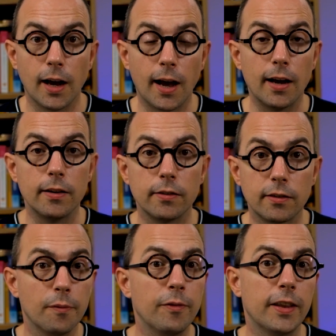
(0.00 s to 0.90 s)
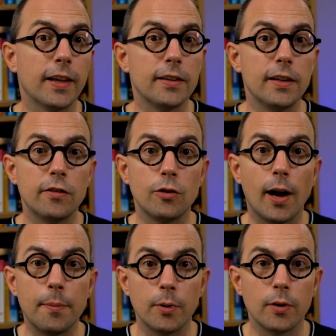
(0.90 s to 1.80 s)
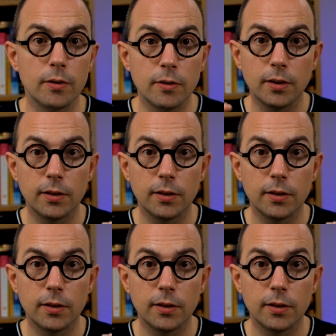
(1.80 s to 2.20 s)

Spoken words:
as something that needs to happen